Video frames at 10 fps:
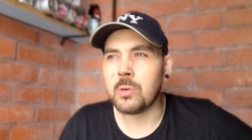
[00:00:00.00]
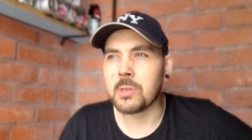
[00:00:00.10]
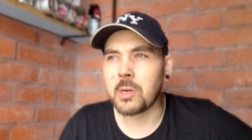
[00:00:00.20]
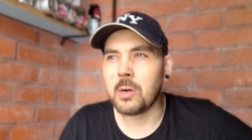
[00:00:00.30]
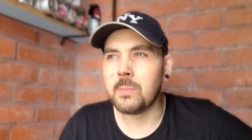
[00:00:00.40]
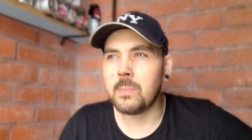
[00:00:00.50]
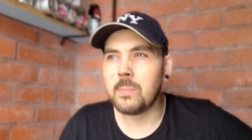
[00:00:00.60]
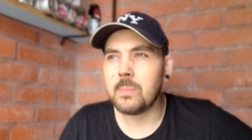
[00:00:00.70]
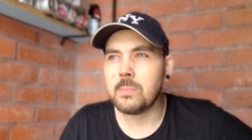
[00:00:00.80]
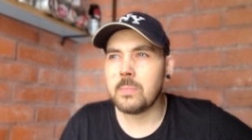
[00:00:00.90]
the time.
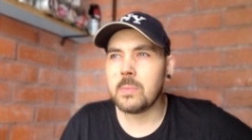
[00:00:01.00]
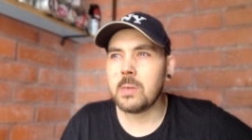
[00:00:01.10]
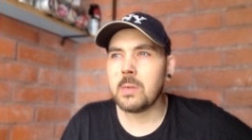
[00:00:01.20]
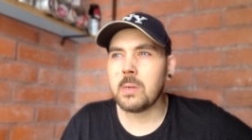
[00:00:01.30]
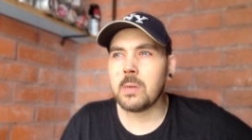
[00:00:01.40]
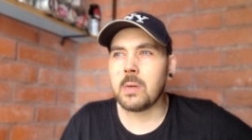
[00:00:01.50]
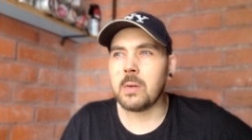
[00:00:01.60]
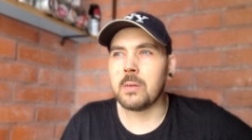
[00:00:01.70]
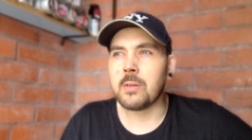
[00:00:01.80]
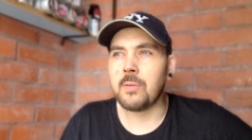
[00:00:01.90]

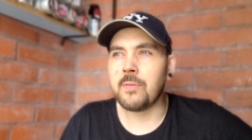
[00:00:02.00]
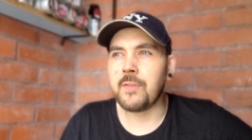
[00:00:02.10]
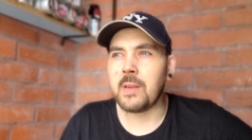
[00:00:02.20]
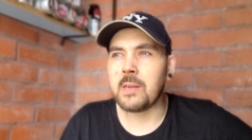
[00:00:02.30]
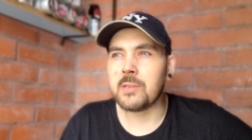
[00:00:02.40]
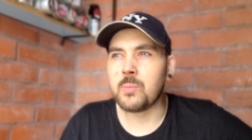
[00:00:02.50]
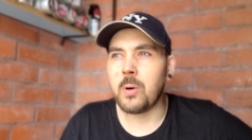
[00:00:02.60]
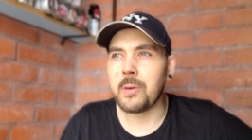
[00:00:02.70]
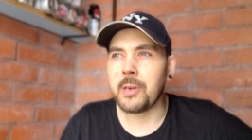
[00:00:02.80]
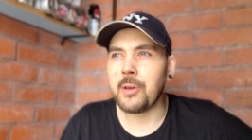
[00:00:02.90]
And I don't think it's
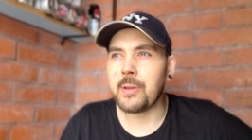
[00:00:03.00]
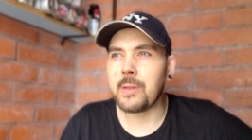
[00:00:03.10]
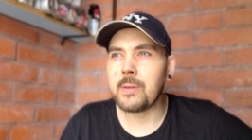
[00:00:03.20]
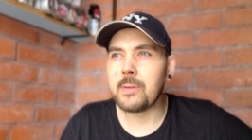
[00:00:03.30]
one like,